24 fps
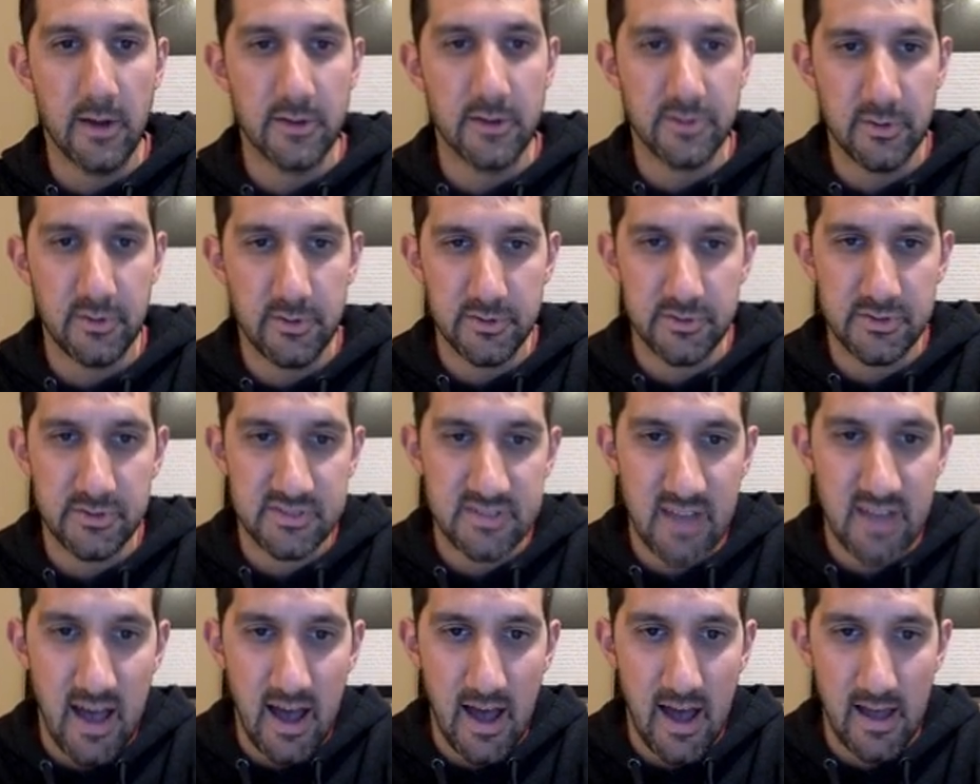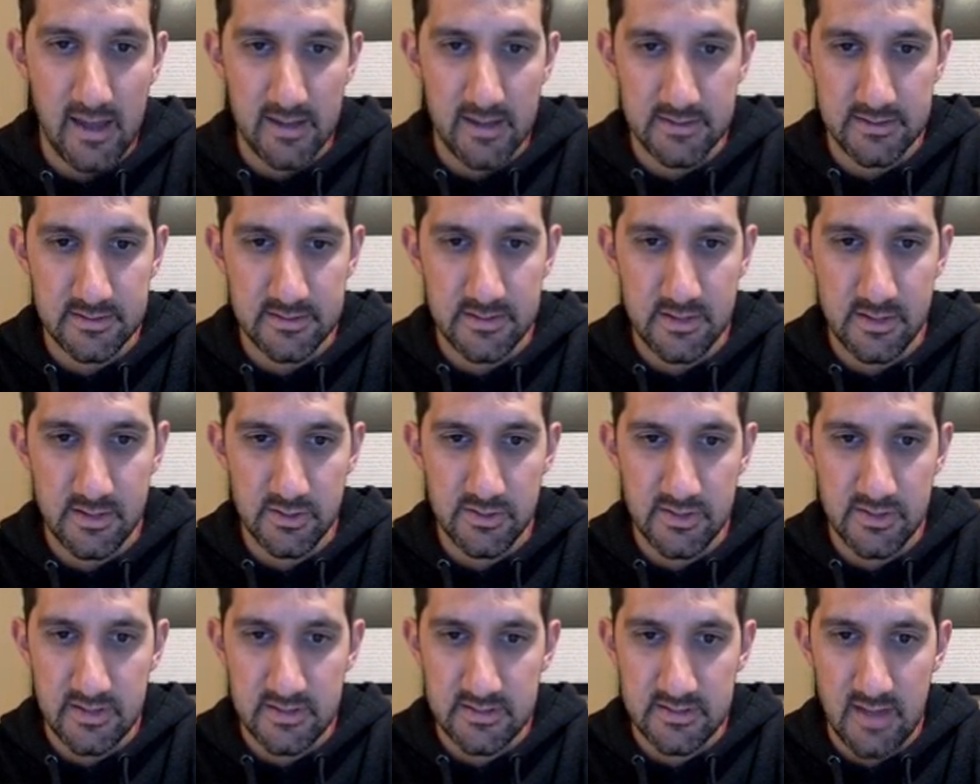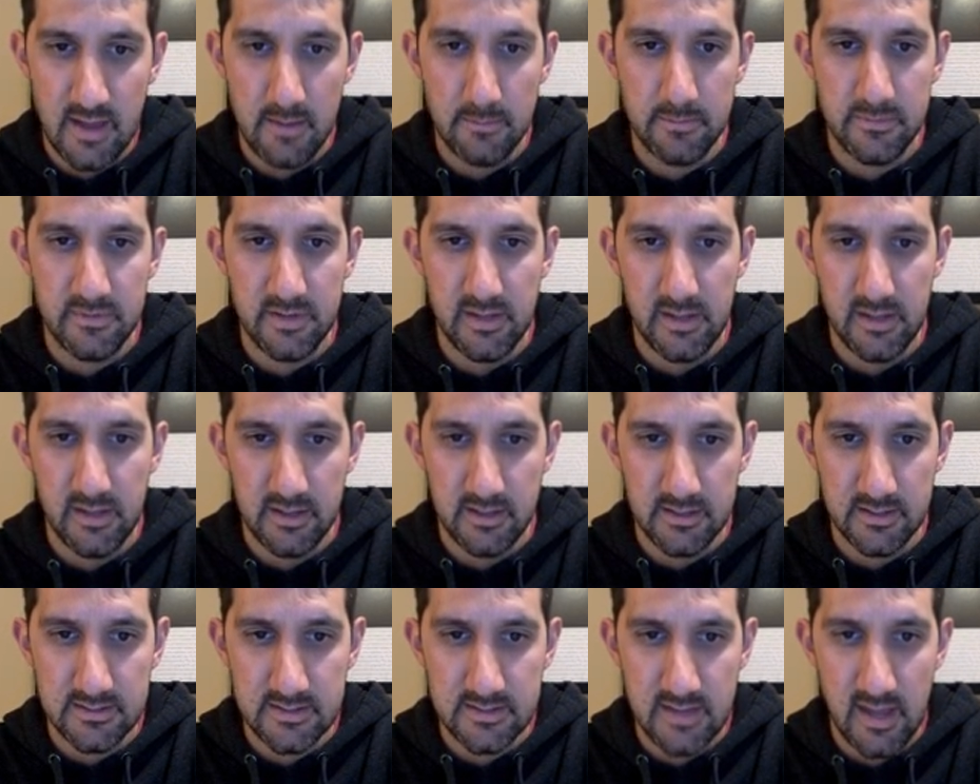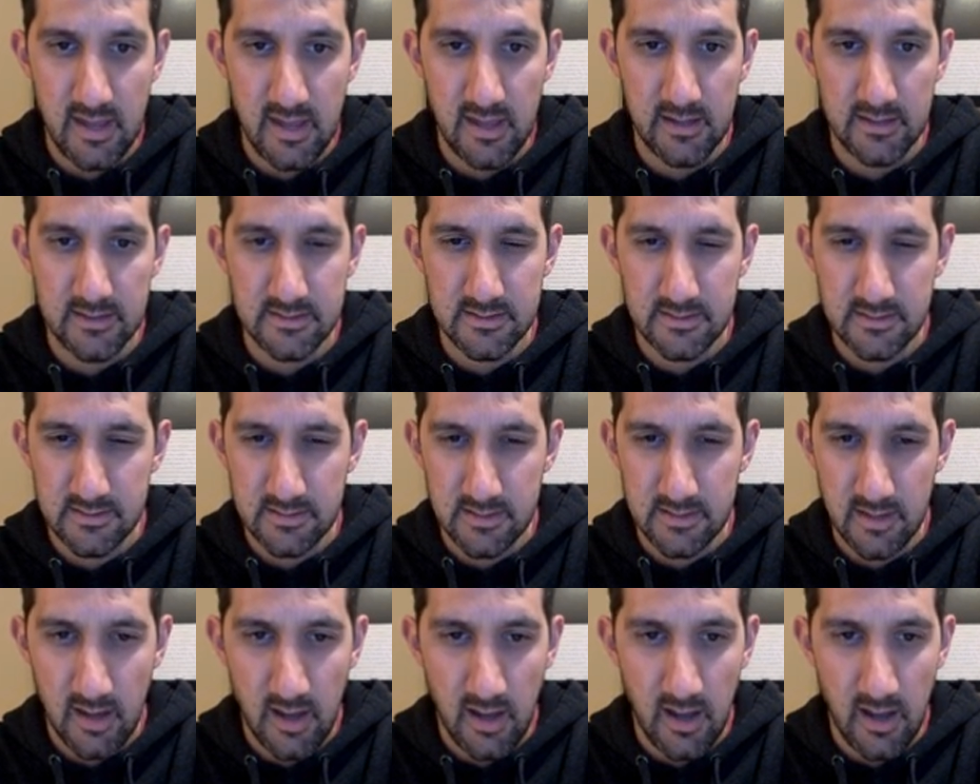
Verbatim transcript: So there's size, there's is empty, contains.